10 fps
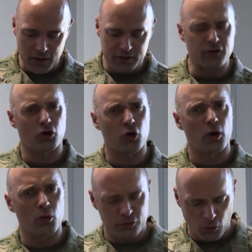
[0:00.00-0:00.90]
meant that their
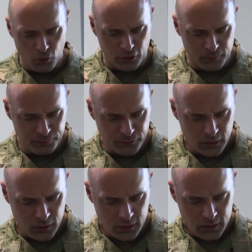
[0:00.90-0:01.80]
career was over.
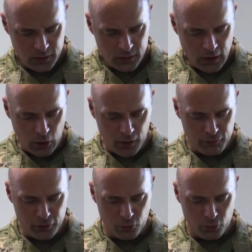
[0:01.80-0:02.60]
However,